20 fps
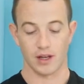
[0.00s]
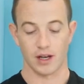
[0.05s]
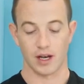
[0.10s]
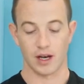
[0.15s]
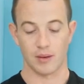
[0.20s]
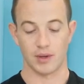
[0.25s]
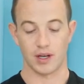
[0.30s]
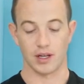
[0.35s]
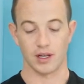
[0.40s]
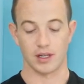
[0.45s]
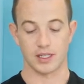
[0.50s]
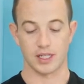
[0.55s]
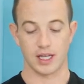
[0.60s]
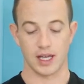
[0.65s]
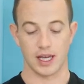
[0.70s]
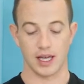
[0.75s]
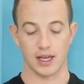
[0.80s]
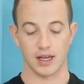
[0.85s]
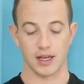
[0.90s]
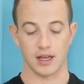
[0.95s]
I'm going to
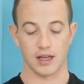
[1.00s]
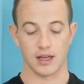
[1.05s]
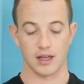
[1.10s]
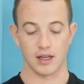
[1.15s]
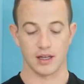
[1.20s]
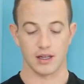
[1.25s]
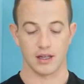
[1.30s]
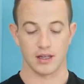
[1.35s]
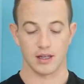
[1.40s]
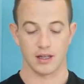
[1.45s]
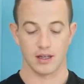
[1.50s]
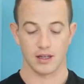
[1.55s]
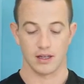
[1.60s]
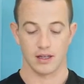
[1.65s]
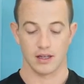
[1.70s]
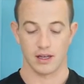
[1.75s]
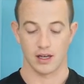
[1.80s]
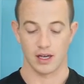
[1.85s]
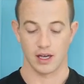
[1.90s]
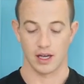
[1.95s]
take,
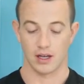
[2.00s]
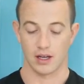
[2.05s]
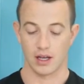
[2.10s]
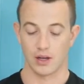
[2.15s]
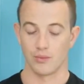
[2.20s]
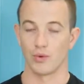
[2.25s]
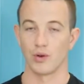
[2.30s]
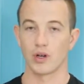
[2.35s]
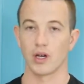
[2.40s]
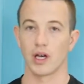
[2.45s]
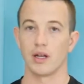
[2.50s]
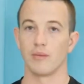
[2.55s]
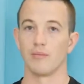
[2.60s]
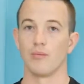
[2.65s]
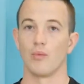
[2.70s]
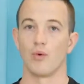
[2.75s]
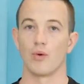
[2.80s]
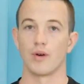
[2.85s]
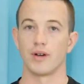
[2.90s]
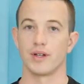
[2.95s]
and we'll get
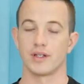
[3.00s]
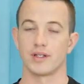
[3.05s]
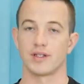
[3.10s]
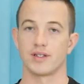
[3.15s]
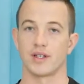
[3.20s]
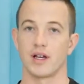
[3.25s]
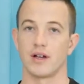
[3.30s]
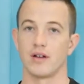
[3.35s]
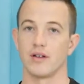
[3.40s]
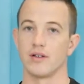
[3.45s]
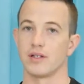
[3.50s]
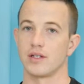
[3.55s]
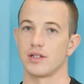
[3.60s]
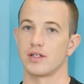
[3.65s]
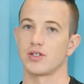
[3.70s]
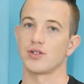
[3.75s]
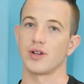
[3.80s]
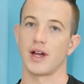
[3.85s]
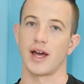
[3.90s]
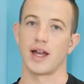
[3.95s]
more into cells and
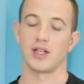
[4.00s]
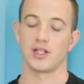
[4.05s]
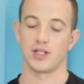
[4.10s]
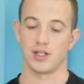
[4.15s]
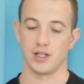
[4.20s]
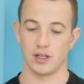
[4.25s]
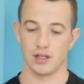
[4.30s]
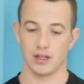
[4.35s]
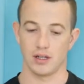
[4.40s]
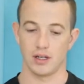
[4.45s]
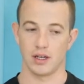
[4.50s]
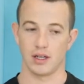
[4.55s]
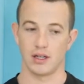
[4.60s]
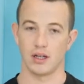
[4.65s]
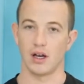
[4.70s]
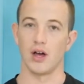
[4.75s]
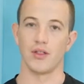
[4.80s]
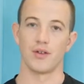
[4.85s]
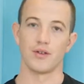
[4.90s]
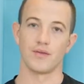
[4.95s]
strategy
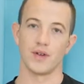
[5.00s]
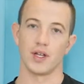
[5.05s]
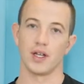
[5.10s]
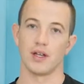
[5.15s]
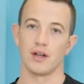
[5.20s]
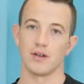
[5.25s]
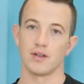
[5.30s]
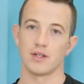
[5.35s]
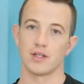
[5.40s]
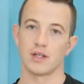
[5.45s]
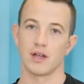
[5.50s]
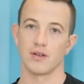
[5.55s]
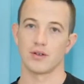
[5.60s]
in other videos,